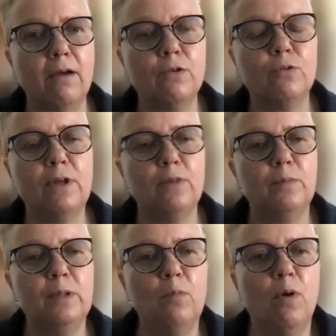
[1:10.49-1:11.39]
he could have
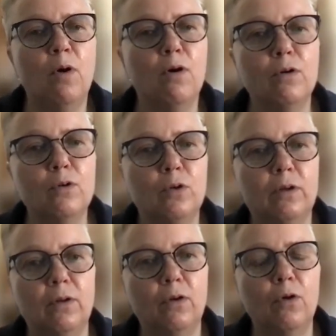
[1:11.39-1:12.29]
been more
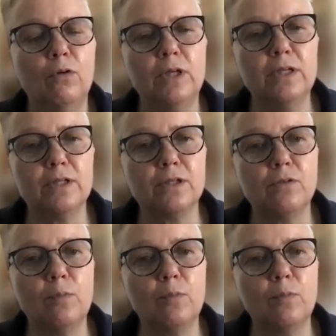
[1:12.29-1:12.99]
hawkish.